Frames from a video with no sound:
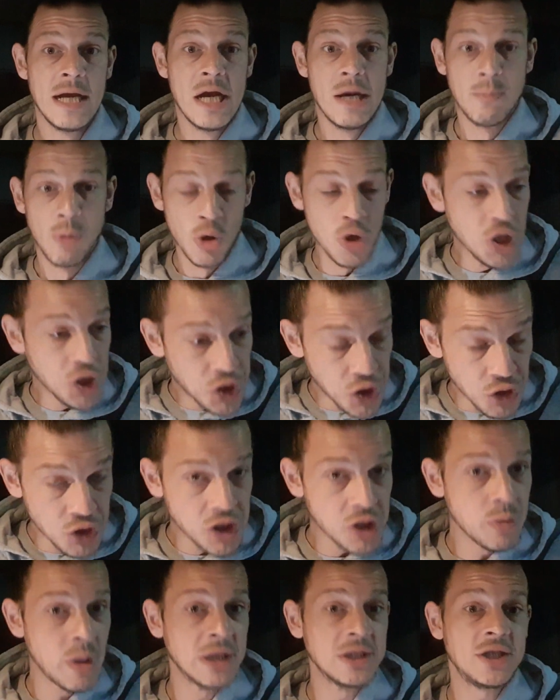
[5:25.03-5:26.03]
Monday,
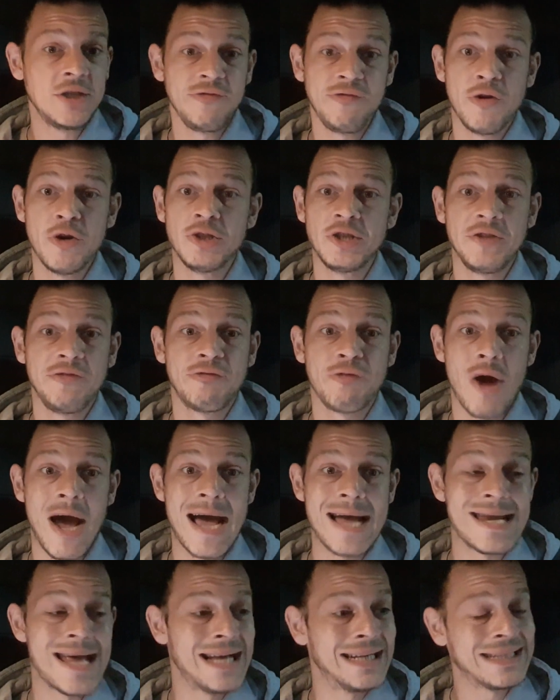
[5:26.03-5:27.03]
Tuesday, Wednesday, Thursday,
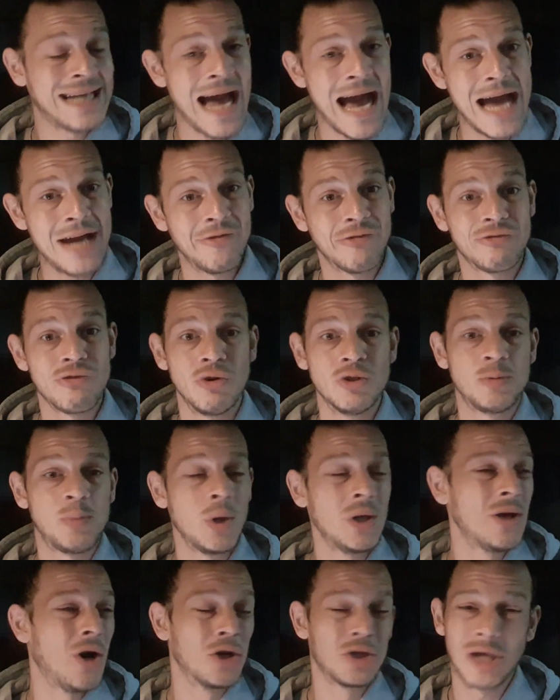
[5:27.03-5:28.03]
Friday. This guy at the front,
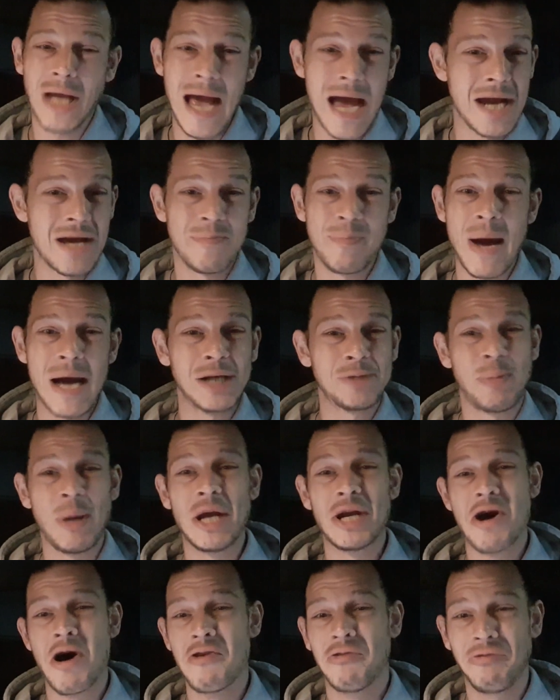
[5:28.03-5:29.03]
or the guy at the back's
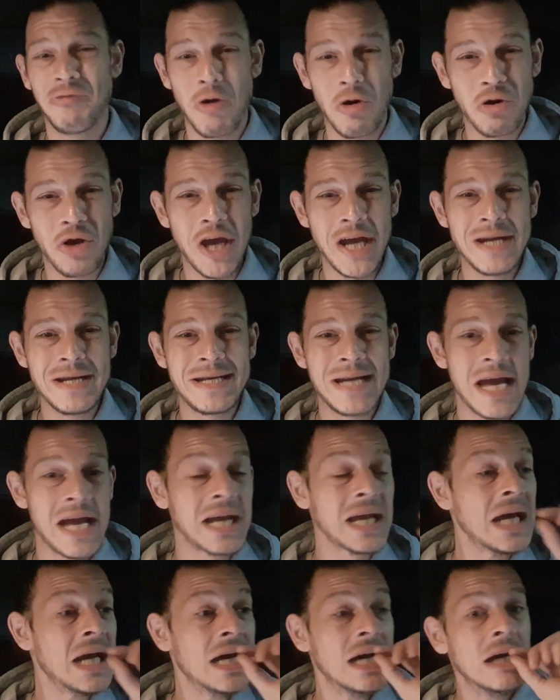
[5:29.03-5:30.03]
being a fucking dick.
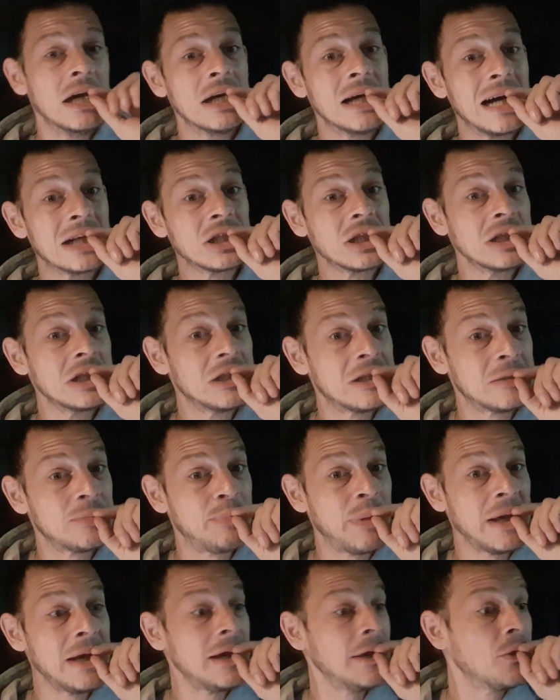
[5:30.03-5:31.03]
He actually
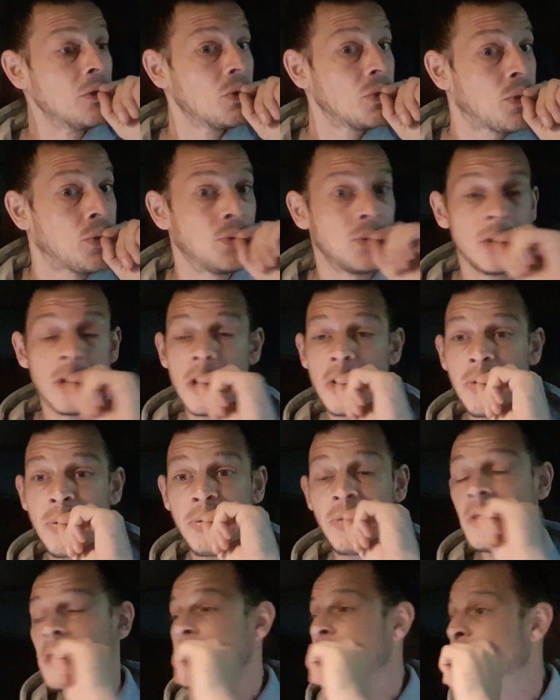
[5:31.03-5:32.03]
spitting,
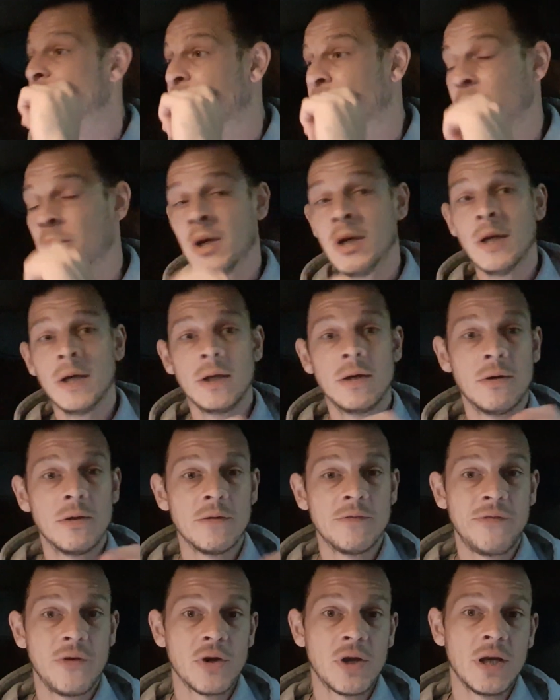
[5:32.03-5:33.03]
you know,
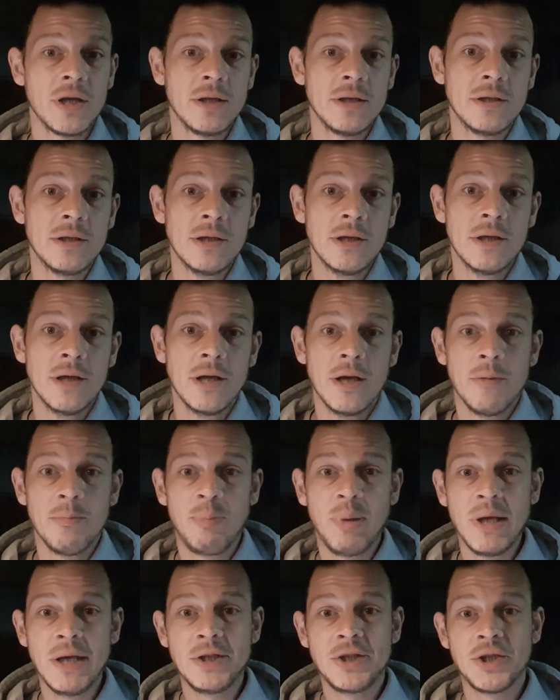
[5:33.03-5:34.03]
the fucking
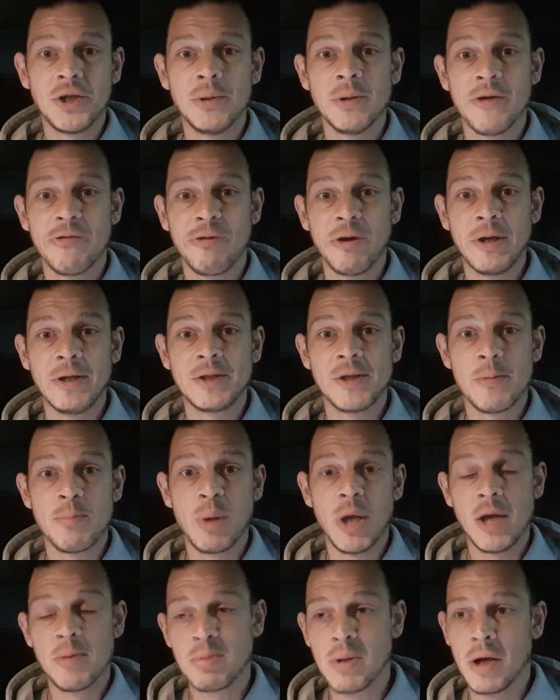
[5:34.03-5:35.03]
pea shooter things at
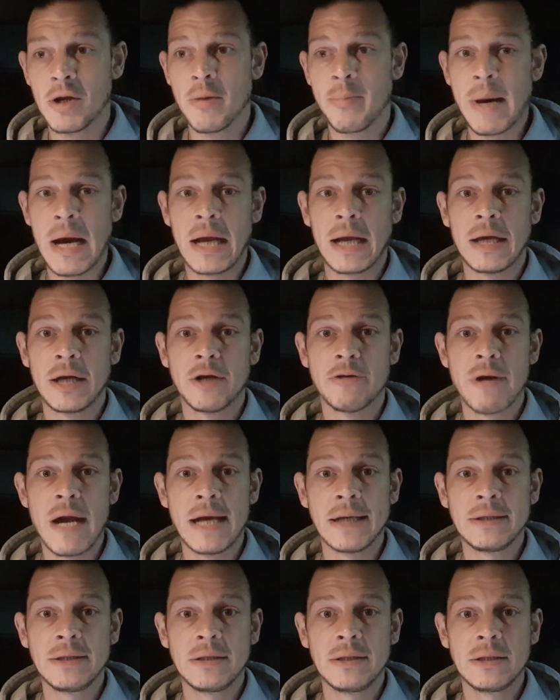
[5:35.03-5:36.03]
people on the back of their
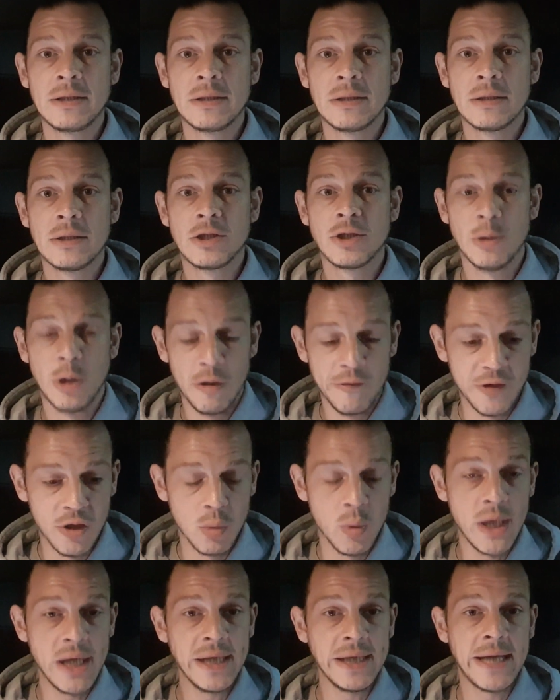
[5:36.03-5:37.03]
heads. So over the
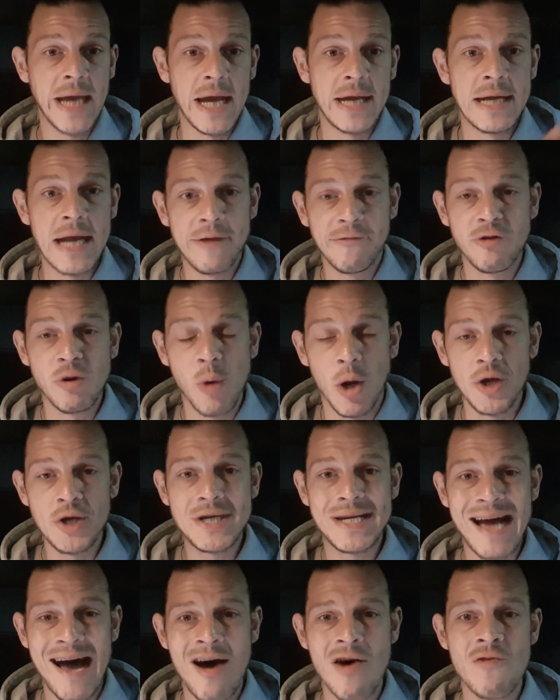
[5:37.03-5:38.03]
weekend, everyone
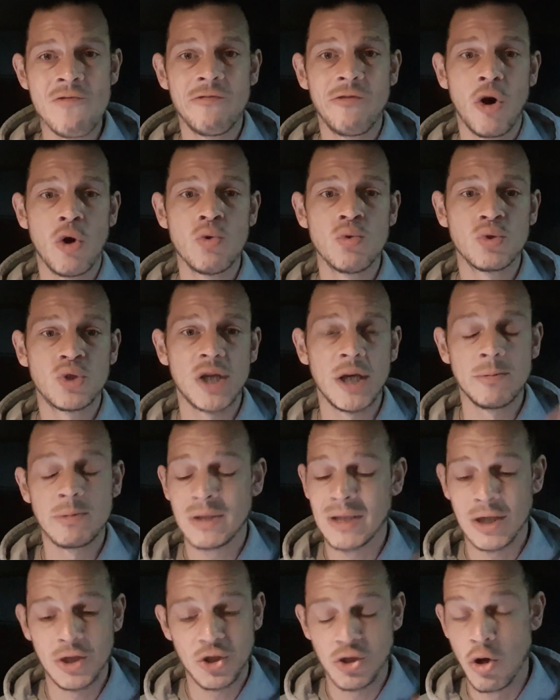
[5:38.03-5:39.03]
downvotes him,
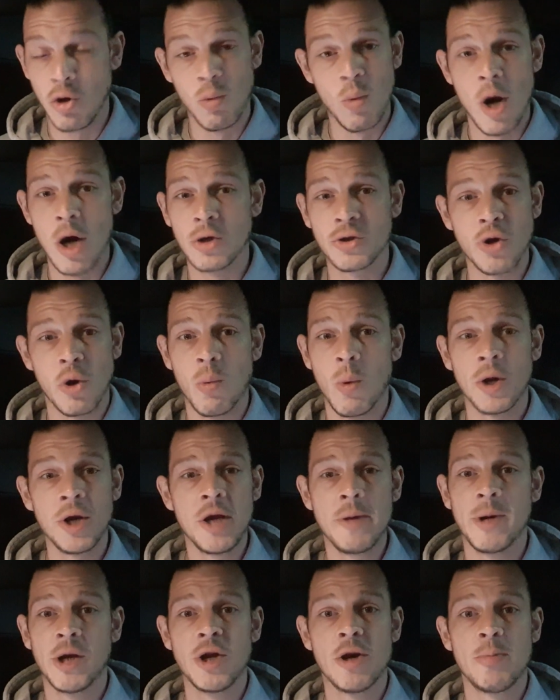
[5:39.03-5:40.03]
said, you know what, I don't want
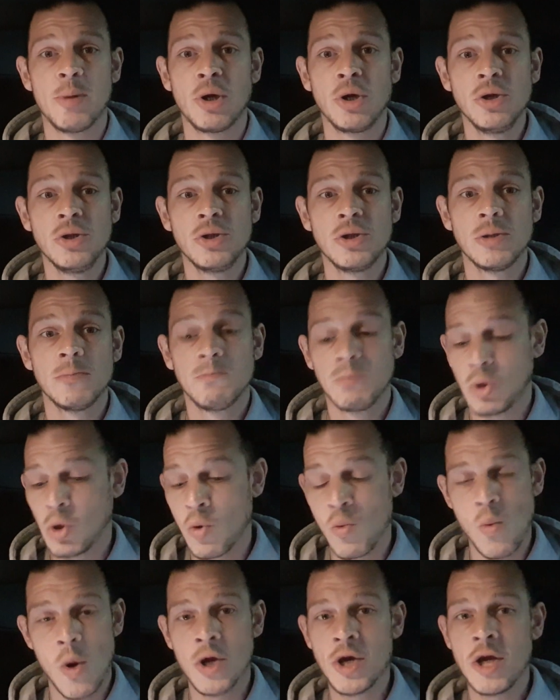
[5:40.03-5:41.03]
him on the bus.
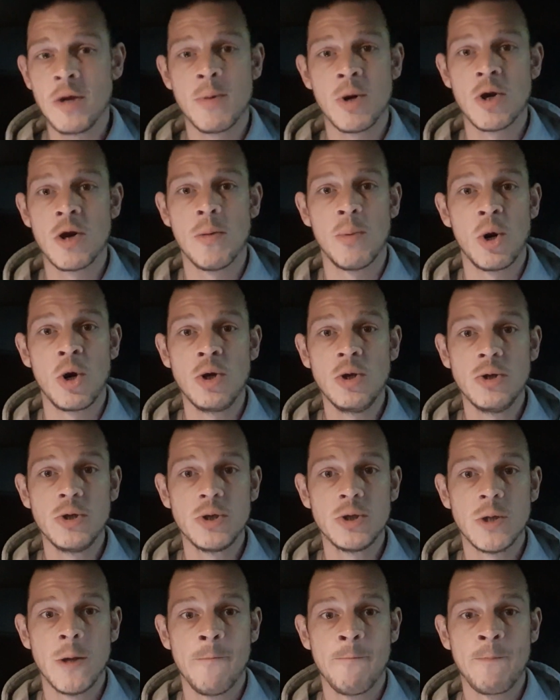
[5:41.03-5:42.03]
Don't want him on the bus.